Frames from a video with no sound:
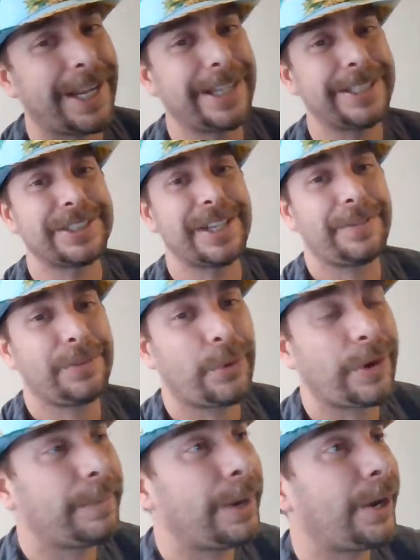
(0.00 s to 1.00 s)
You just have to
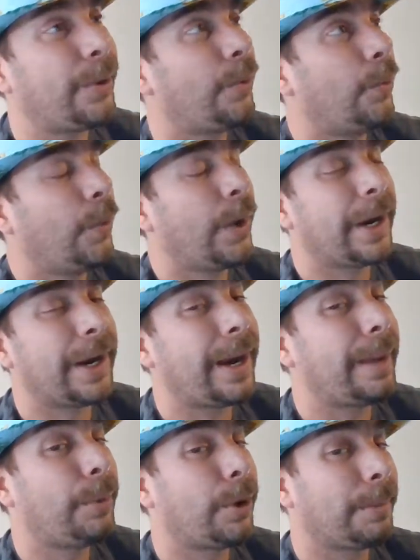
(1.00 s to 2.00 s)
worry about where did I
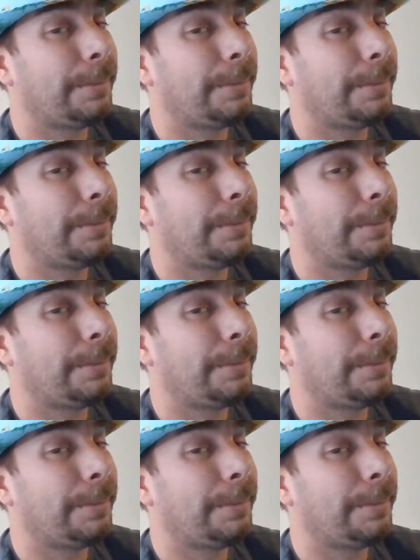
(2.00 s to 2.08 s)
put